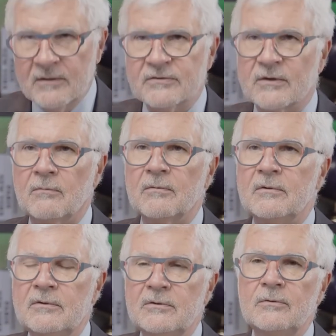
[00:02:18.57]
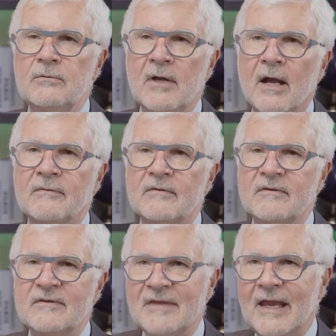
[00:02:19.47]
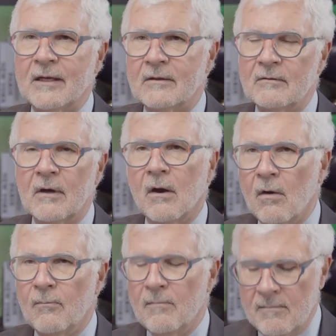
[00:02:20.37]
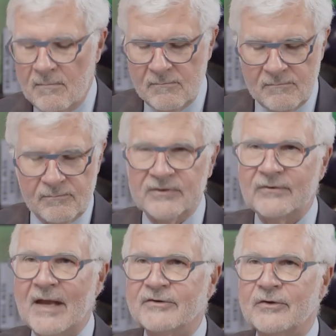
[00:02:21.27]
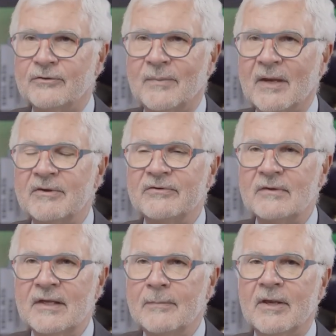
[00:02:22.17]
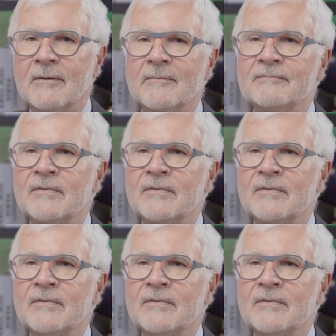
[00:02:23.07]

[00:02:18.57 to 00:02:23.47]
So do not think, oh, pistachios make me sleepy.